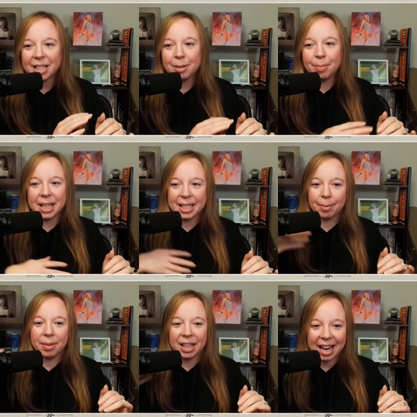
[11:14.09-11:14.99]
to being
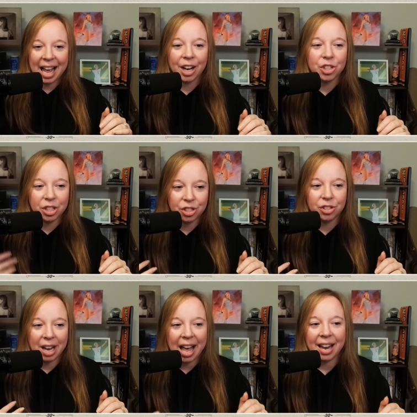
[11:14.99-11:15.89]
something that actually
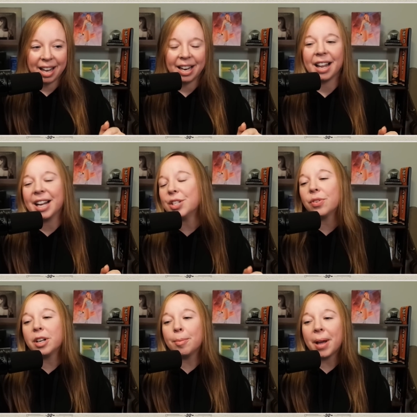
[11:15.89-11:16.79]
had headlines
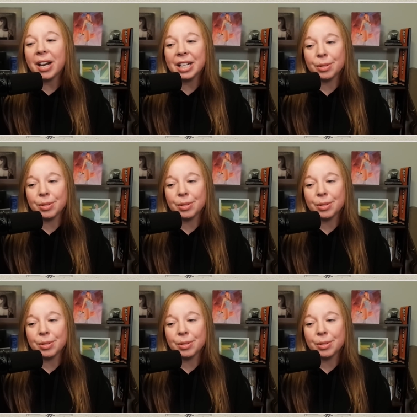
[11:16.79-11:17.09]
written about it.